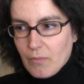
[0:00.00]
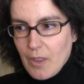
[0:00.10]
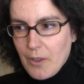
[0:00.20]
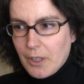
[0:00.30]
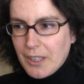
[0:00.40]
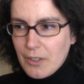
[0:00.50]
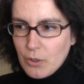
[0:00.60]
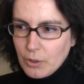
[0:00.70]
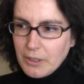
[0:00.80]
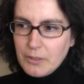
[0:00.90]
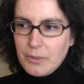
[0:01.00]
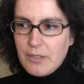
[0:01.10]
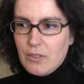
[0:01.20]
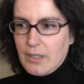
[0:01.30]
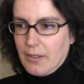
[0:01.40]
There are historical
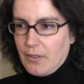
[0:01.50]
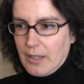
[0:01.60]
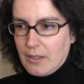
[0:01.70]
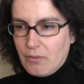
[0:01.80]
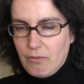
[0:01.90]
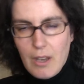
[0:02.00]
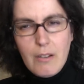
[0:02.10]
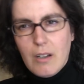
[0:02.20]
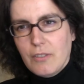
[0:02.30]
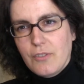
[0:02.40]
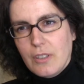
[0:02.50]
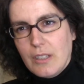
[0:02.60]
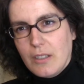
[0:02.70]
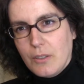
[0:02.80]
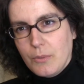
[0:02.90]
reasons, I think, that very often
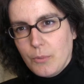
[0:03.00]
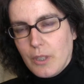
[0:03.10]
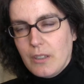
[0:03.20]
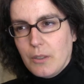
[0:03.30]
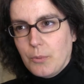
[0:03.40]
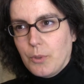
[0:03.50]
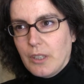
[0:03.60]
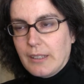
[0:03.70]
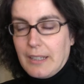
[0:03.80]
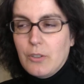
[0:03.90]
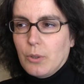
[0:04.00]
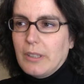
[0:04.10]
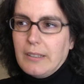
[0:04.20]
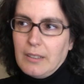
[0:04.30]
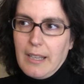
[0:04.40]
in her work,
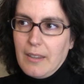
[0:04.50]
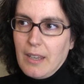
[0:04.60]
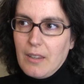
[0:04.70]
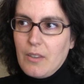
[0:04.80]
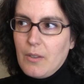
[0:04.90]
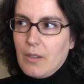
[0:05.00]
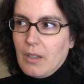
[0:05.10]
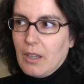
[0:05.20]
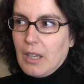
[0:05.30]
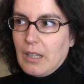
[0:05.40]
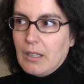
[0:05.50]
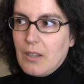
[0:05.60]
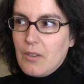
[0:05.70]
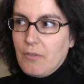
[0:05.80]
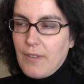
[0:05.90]
historical in
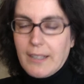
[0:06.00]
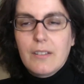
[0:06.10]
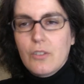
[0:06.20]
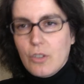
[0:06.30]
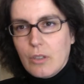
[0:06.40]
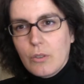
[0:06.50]
the fact that she